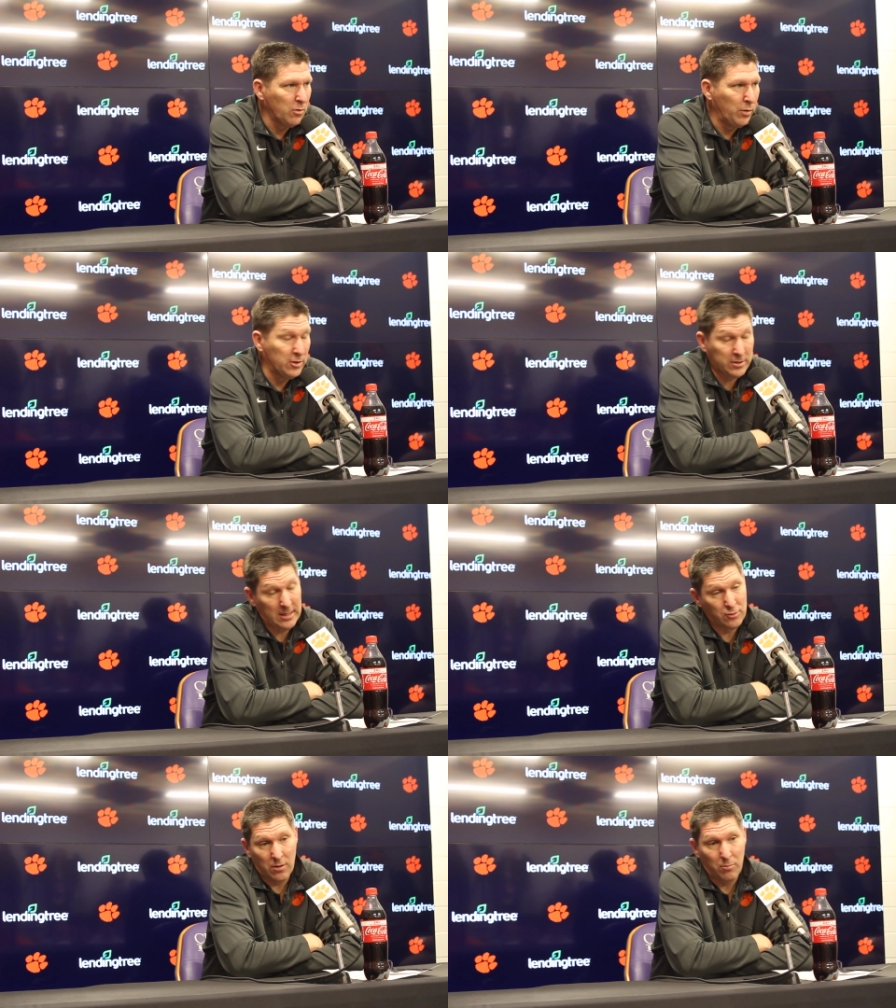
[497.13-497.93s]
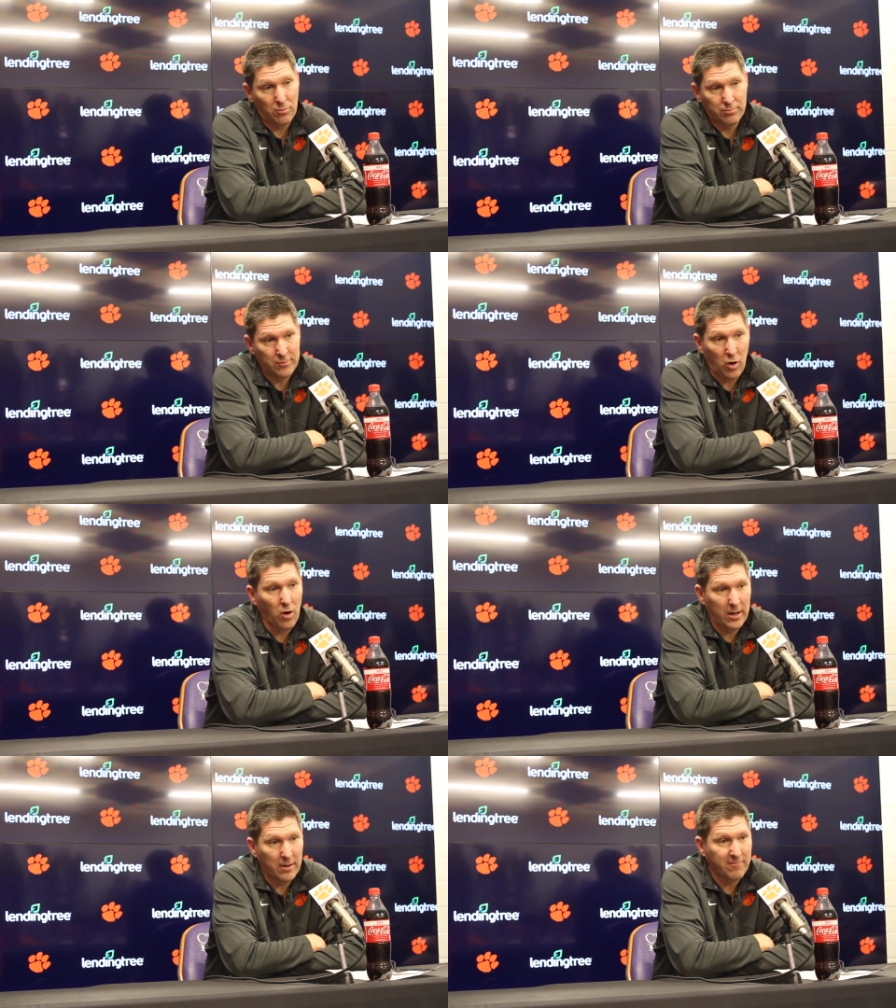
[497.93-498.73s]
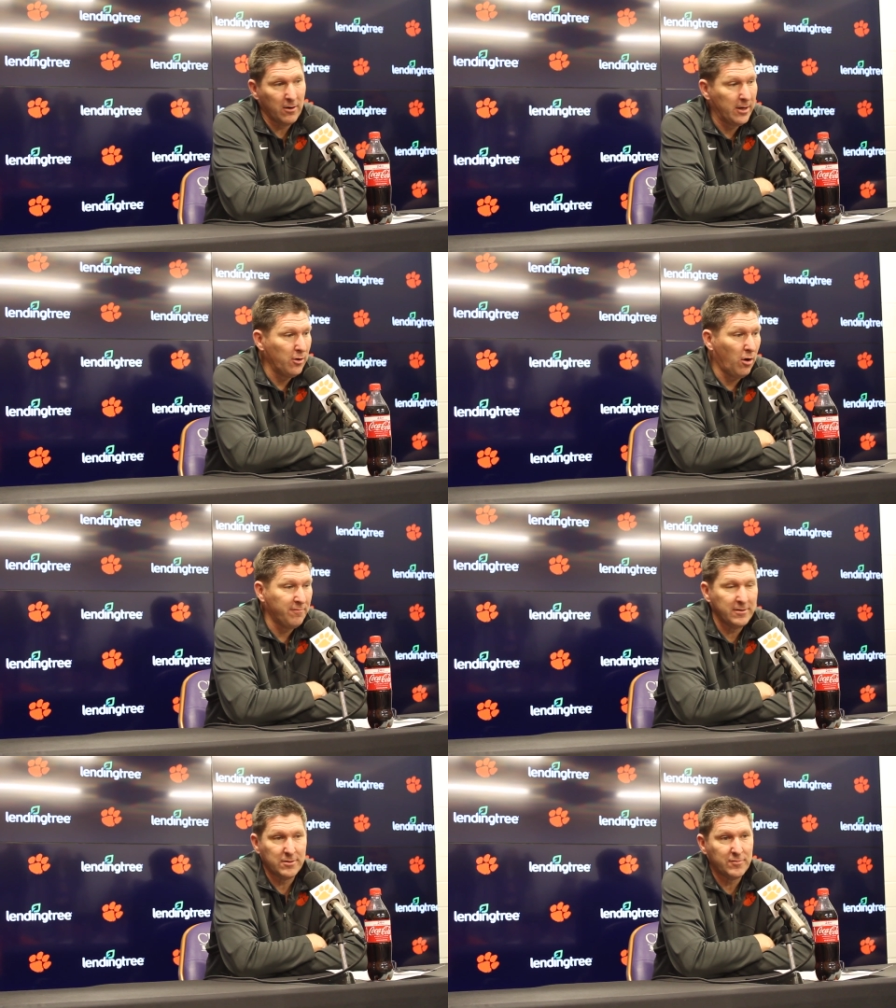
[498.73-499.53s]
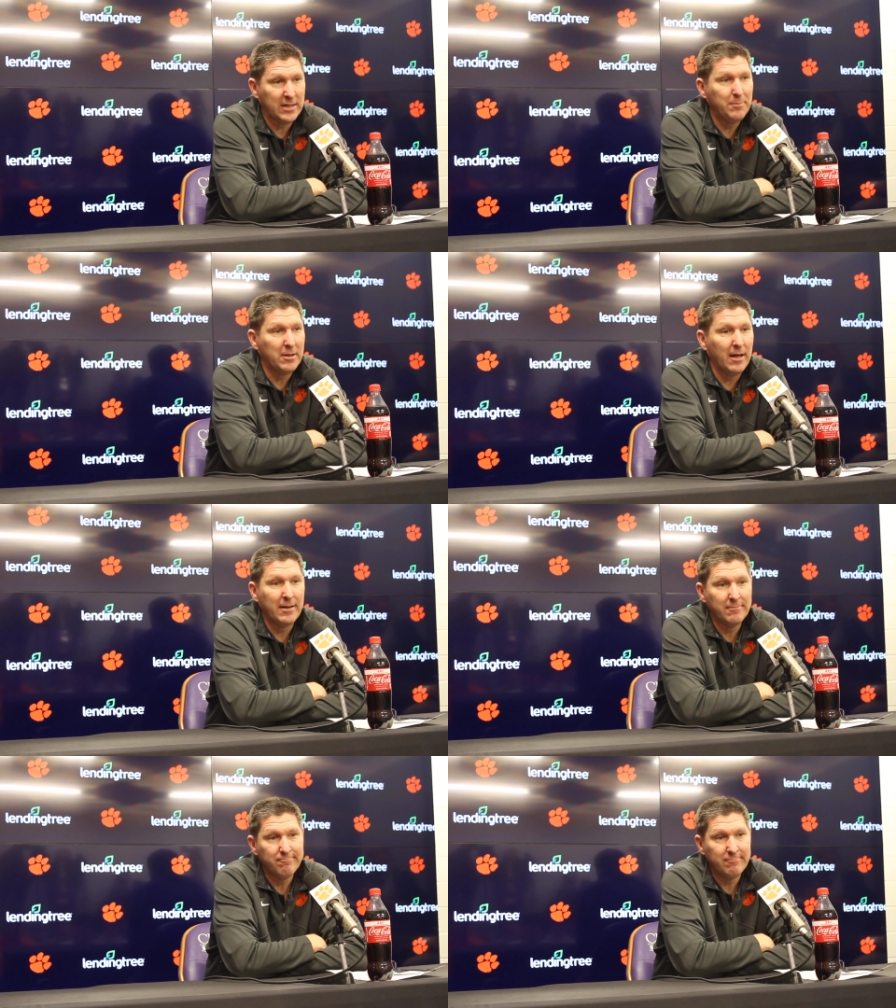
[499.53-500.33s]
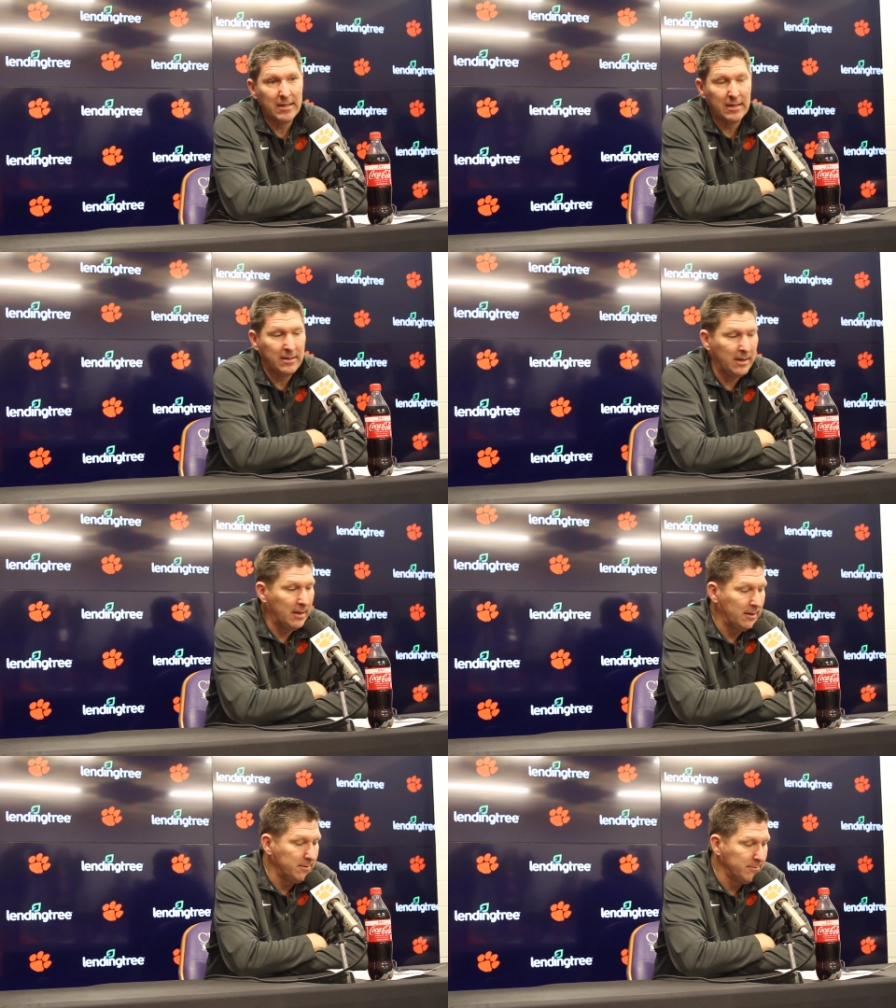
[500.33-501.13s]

we just had trouble guarding a very good offensive team today, and uh,